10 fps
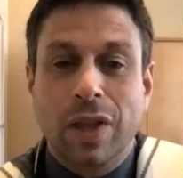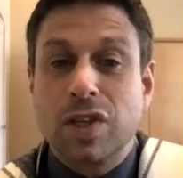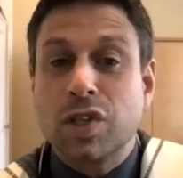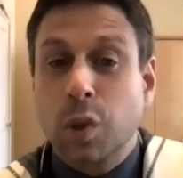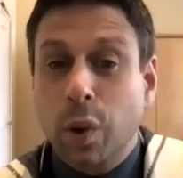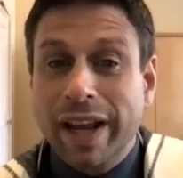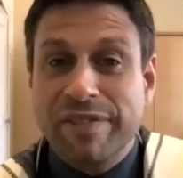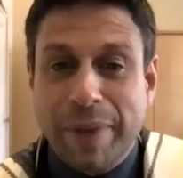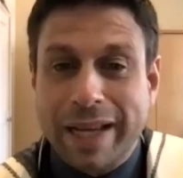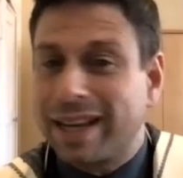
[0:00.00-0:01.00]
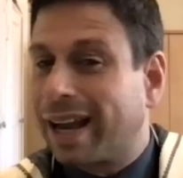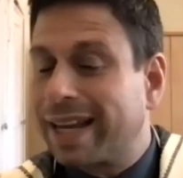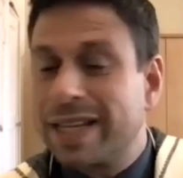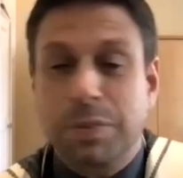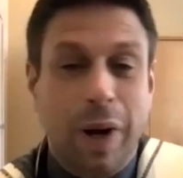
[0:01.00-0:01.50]
The story of
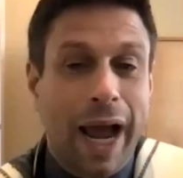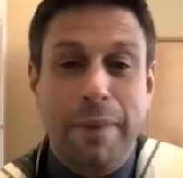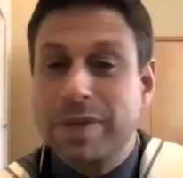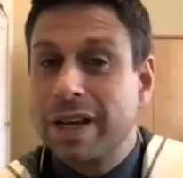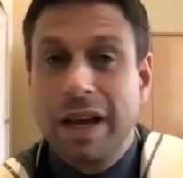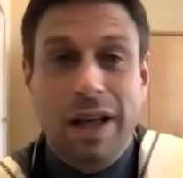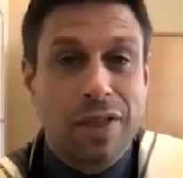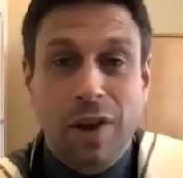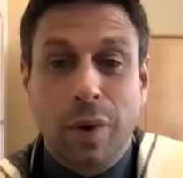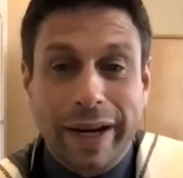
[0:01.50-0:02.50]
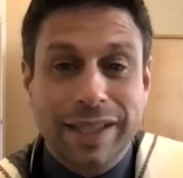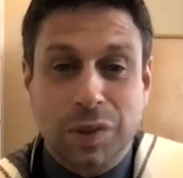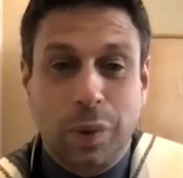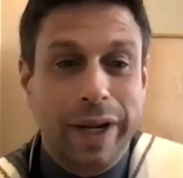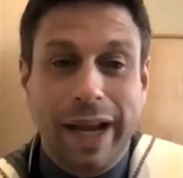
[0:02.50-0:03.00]
Pesach is perhaps the greatest
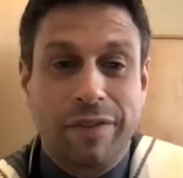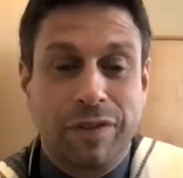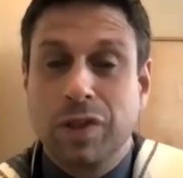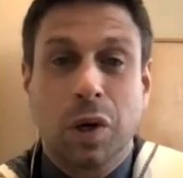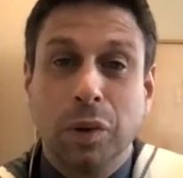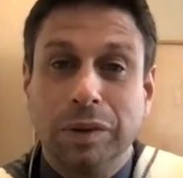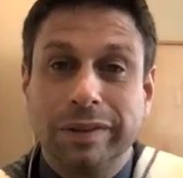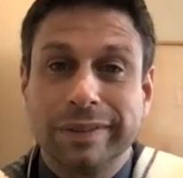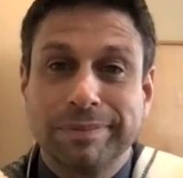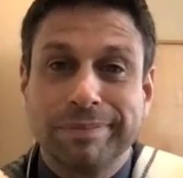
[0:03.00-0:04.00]
story ever told.